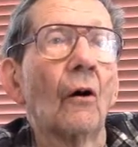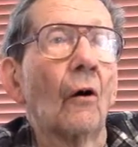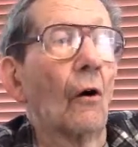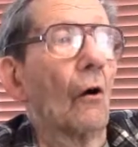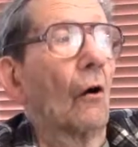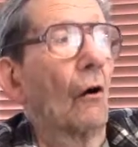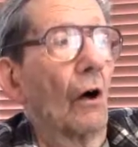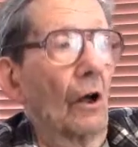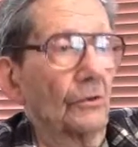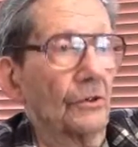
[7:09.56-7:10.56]
oh,
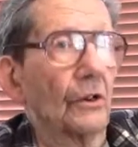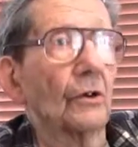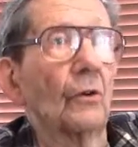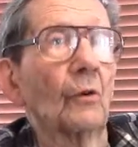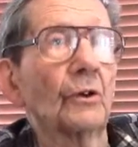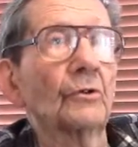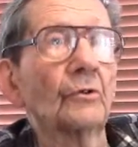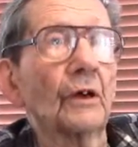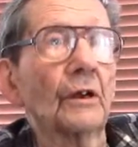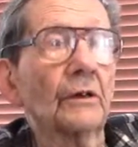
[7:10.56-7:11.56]
I'll tell you, when you
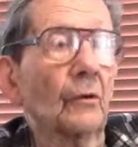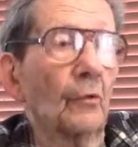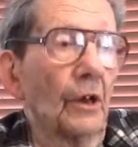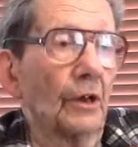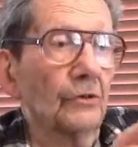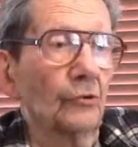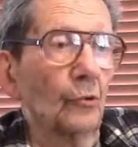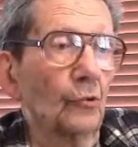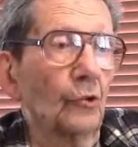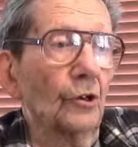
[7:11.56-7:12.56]
got we had
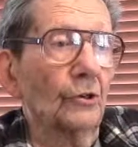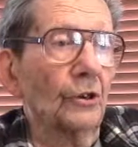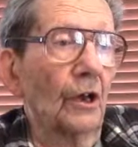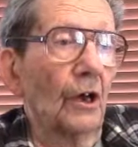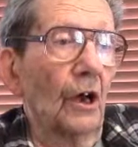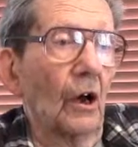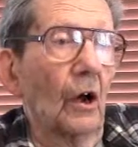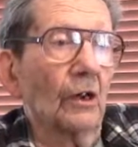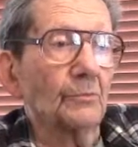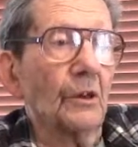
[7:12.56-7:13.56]
2 good,
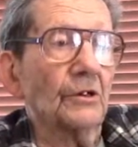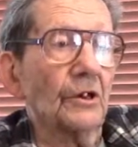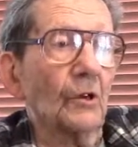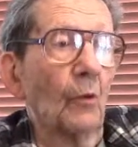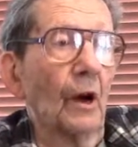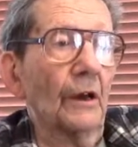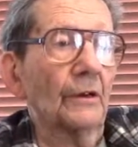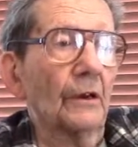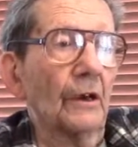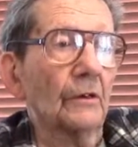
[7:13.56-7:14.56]
especially the one
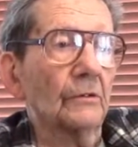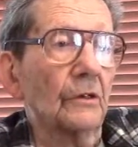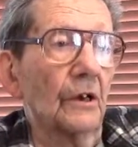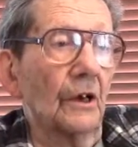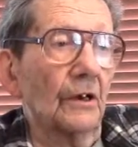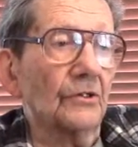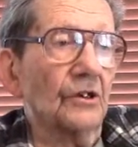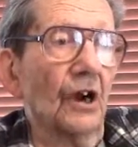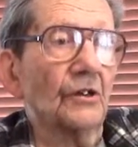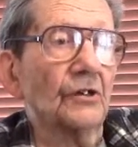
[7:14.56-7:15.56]

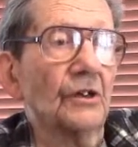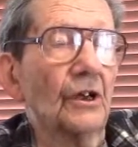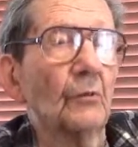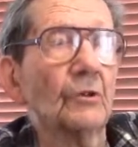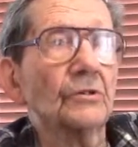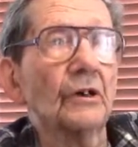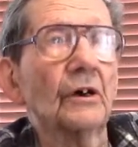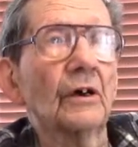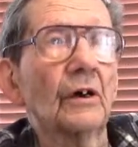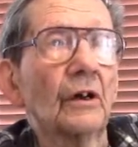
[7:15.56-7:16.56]
sergeant. He was
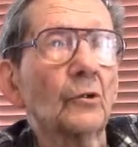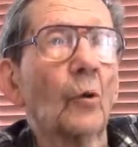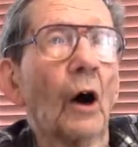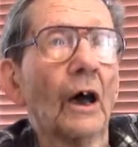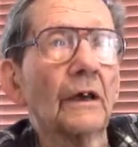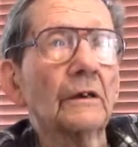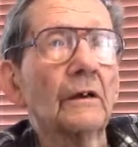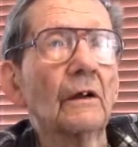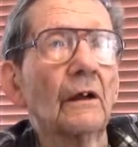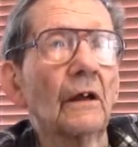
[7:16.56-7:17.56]
quiet,
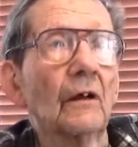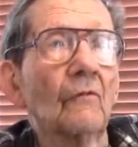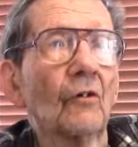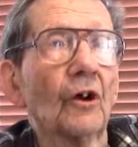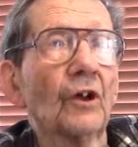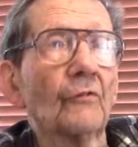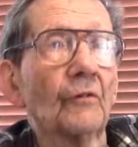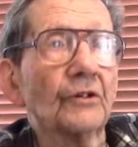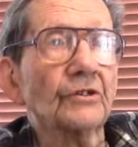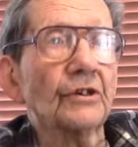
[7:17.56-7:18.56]
very
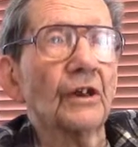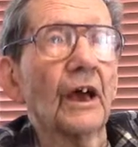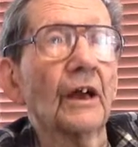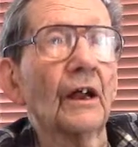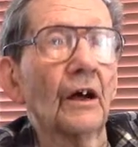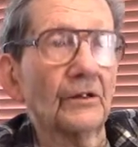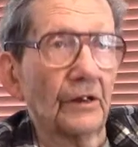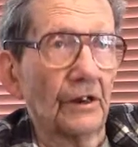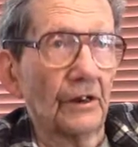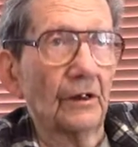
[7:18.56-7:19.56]
efficient, and I'll
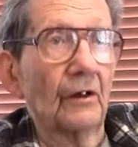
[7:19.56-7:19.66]
tell you,